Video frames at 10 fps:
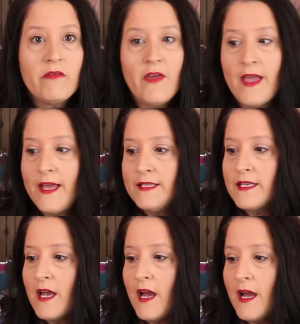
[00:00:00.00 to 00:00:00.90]

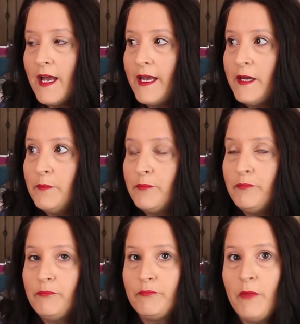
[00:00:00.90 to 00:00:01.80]
that I
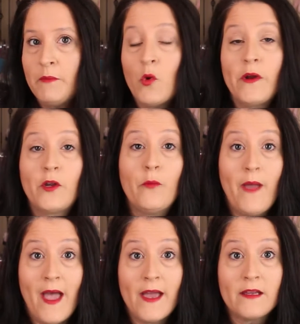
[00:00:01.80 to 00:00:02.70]
am going to go
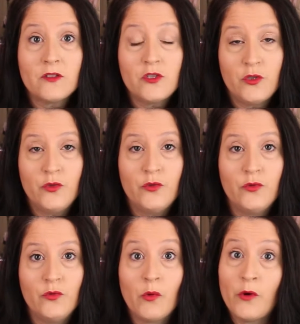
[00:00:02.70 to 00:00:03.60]
back
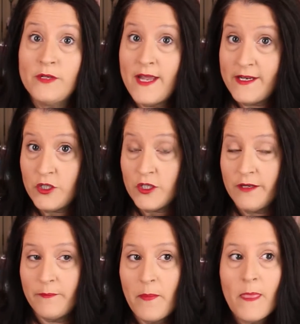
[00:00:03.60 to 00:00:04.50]
to a rotation.